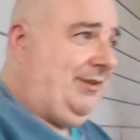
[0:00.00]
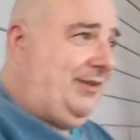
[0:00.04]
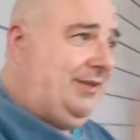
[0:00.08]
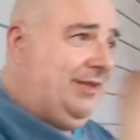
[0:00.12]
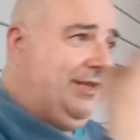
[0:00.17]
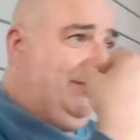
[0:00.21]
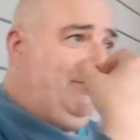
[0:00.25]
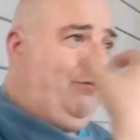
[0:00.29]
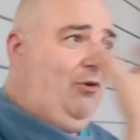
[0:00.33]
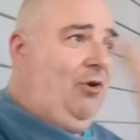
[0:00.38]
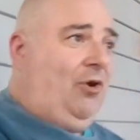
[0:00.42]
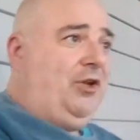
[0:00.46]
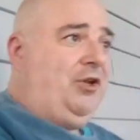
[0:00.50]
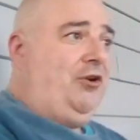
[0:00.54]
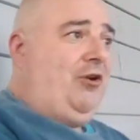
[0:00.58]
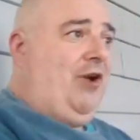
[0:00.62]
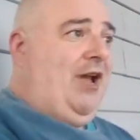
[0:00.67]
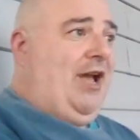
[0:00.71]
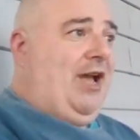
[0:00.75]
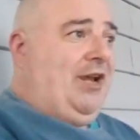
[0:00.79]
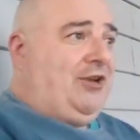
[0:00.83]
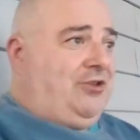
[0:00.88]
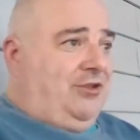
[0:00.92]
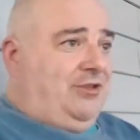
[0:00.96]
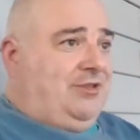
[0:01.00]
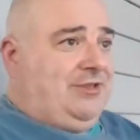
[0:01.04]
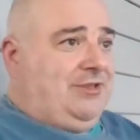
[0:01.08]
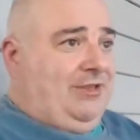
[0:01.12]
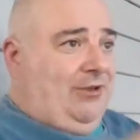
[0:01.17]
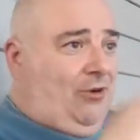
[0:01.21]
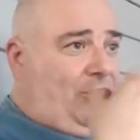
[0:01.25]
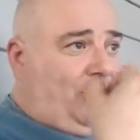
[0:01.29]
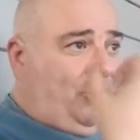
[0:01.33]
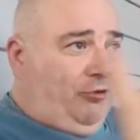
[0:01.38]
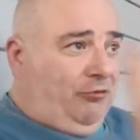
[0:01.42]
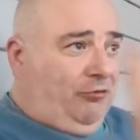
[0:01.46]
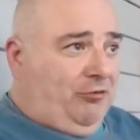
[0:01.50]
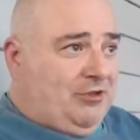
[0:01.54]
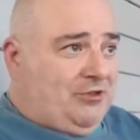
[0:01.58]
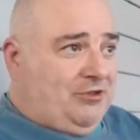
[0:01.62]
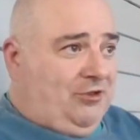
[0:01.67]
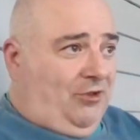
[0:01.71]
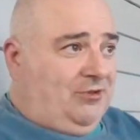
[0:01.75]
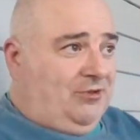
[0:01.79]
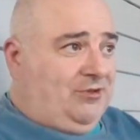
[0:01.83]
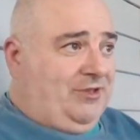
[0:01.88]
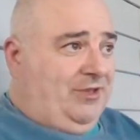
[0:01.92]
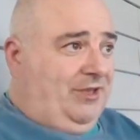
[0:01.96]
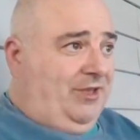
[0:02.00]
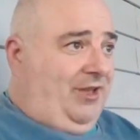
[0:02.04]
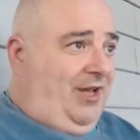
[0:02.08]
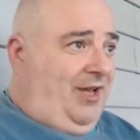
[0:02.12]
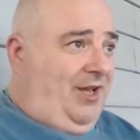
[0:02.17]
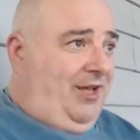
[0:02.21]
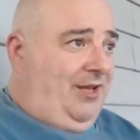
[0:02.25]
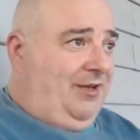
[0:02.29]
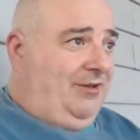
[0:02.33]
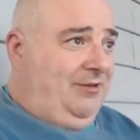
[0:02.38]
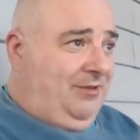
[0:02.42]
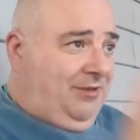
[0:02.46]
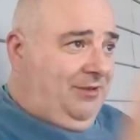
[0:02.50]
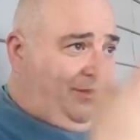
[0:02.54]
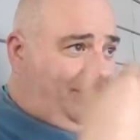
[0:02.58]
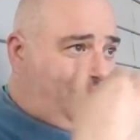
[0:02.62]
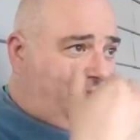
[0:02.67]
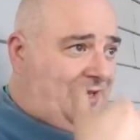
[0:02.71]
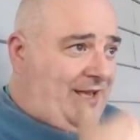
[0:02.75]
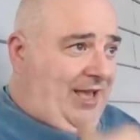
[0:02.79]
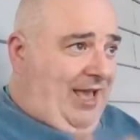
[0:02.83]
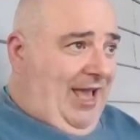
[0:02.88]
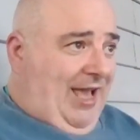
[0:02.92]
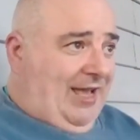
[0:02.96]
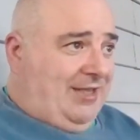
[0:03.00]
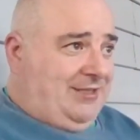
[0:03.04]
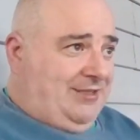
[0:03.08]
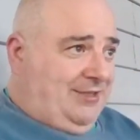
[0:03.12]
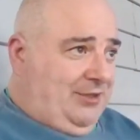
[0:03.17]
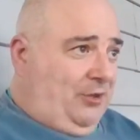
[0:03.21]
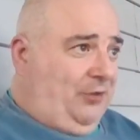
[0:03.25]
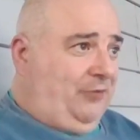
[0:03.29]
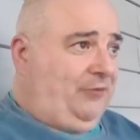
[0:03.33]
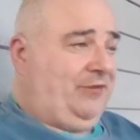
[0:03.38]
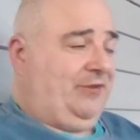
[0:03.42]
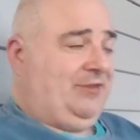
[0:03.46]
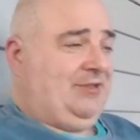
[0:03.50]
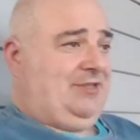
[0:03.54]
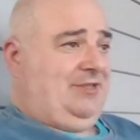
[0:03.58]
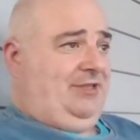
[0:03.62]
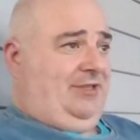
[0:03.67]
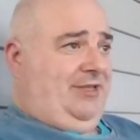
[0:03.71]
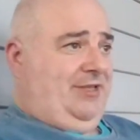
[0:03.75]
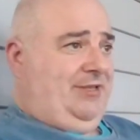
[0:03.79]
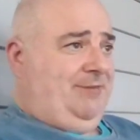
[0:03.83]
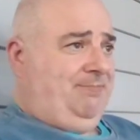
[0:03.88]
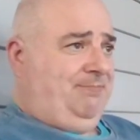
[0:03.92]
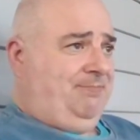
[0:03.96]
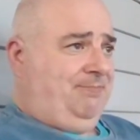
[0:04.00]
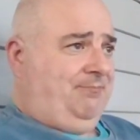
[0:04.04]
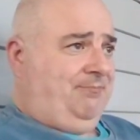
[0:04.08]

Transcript: Give all your actions and all your results to God. Act selflessly.